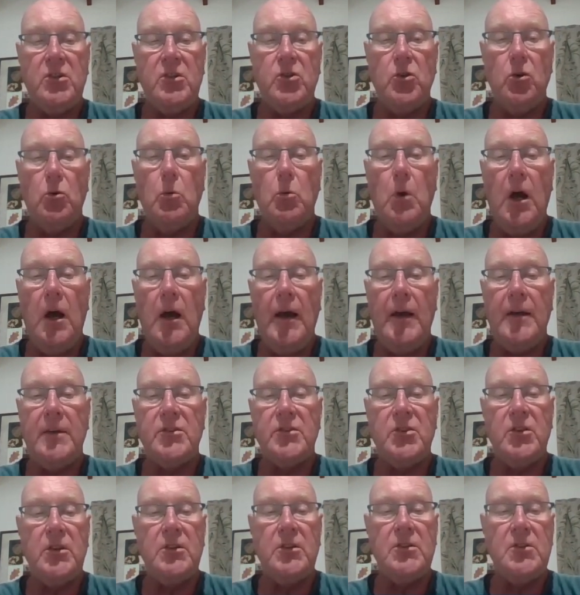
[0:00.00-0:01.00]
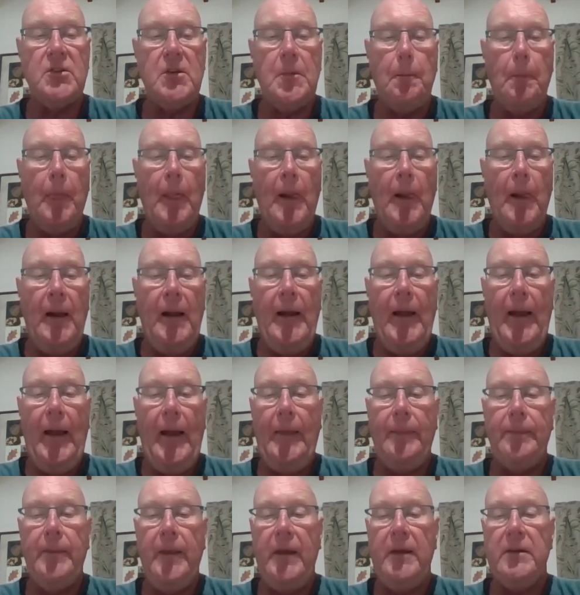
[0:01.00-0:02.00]
psoriasis,
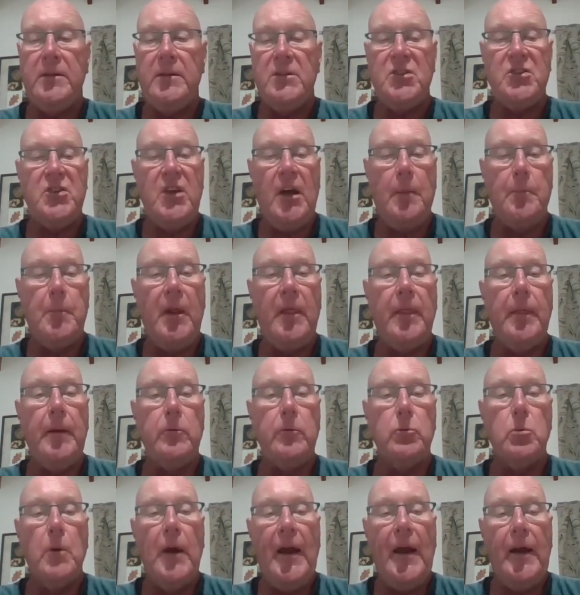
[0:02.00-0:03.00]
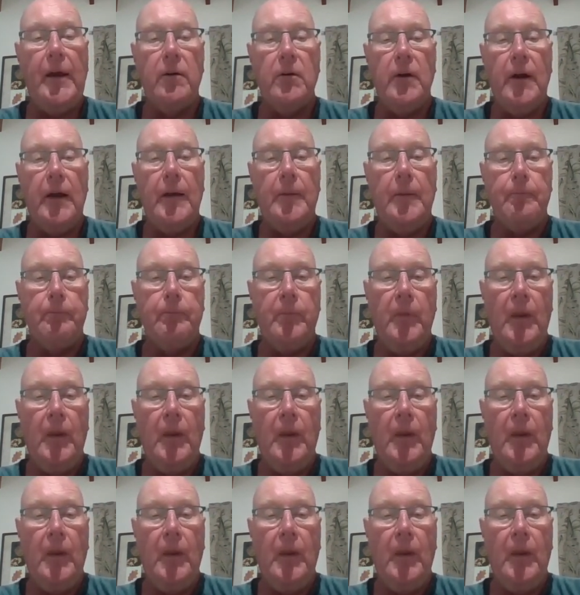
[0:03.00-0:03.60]
and then some of the rarer